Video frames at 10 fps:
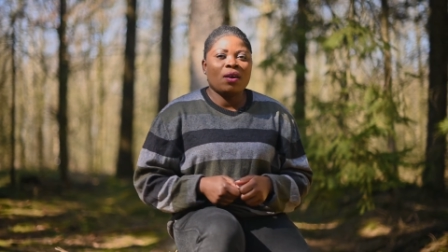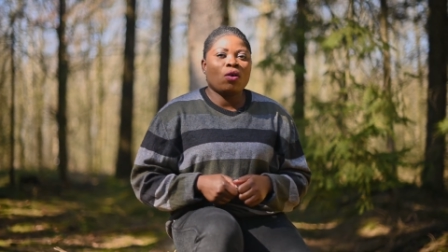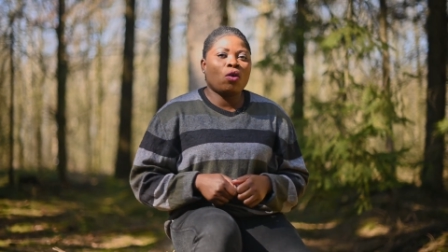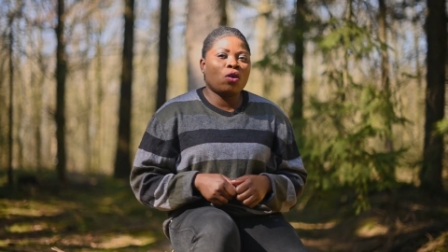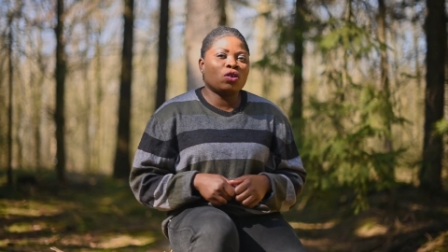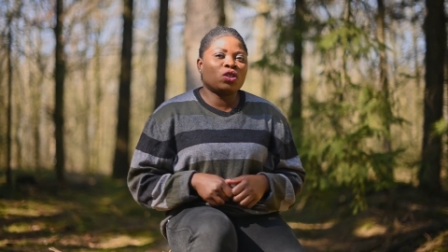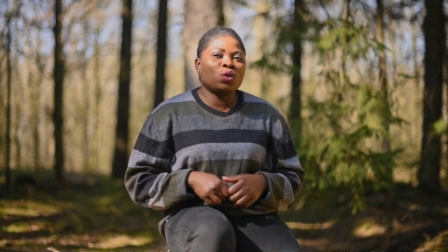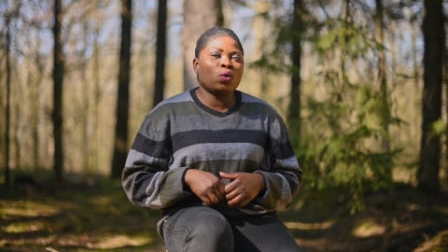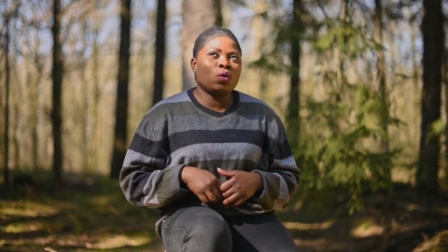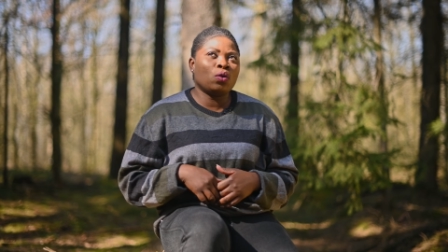or
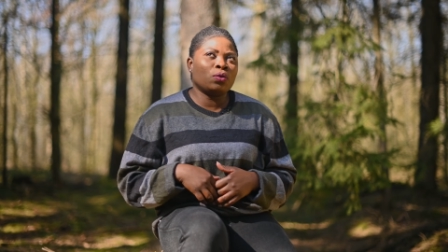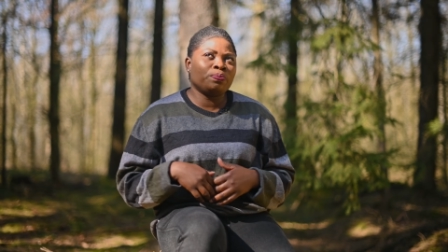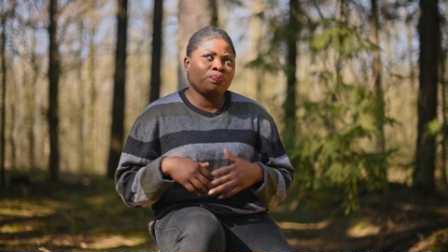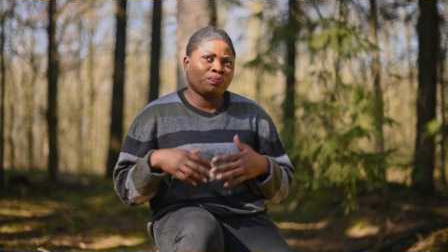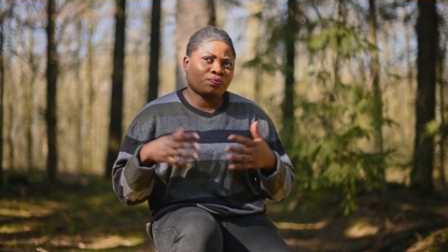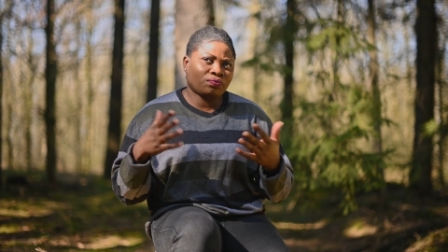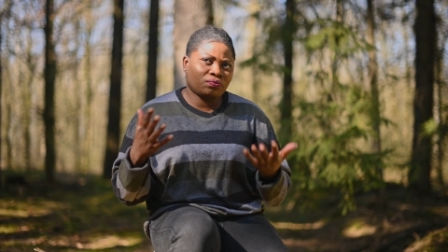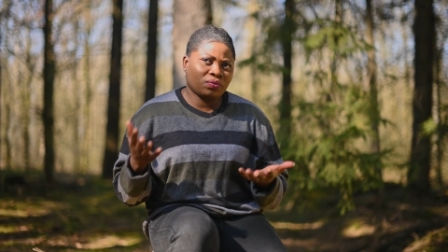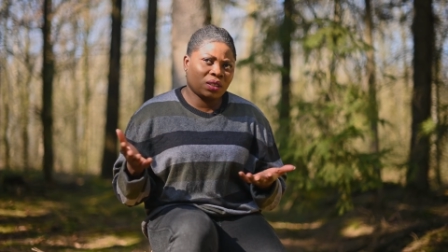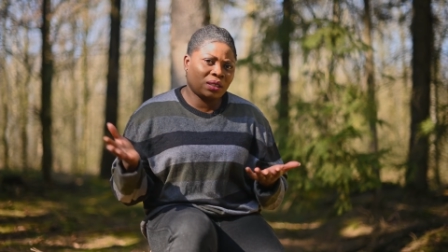to
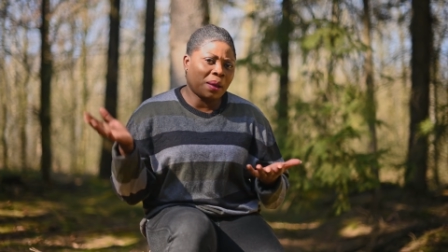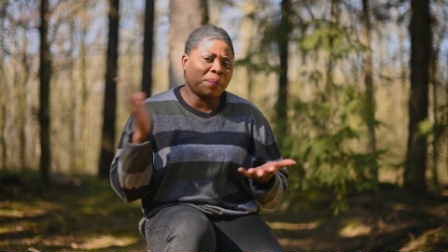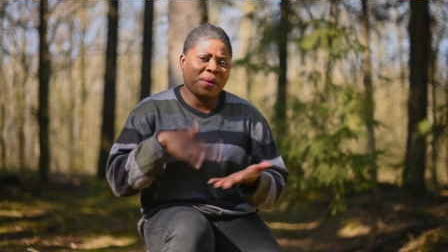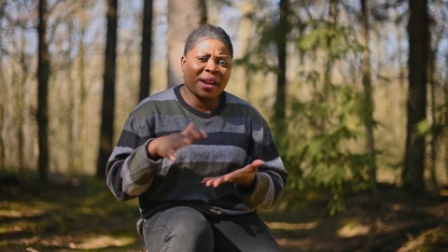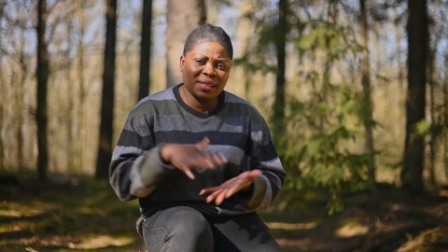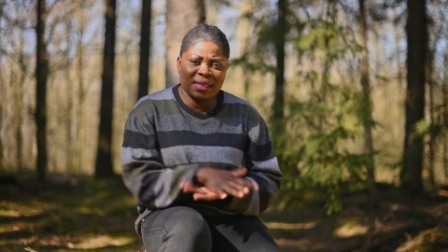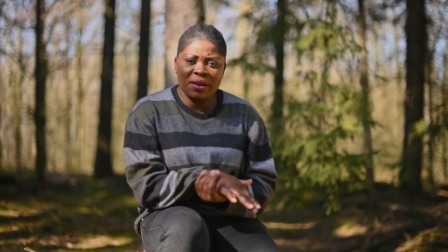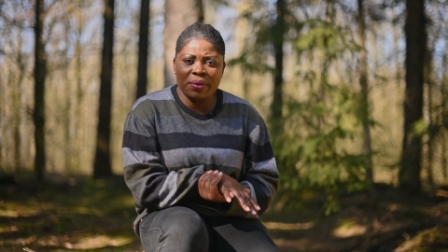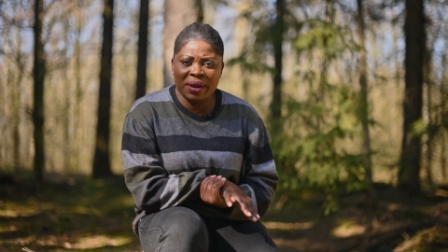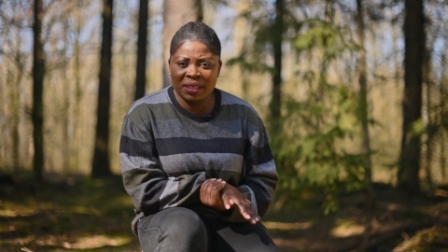suppress
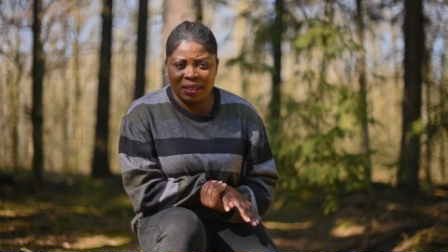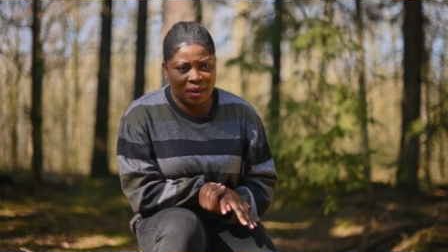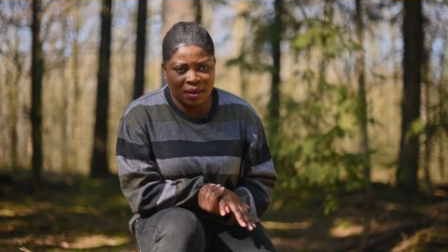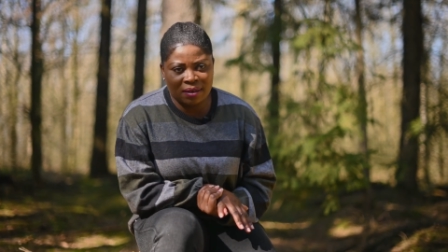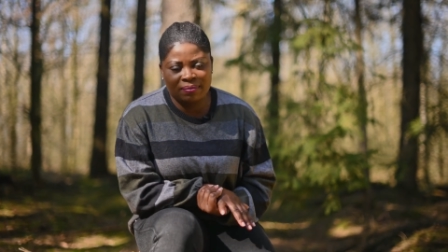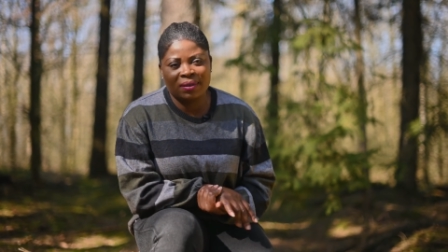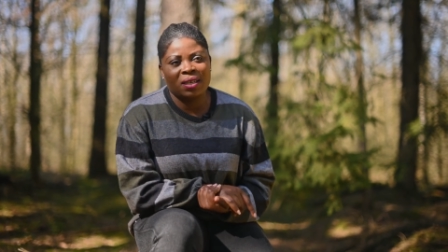the reason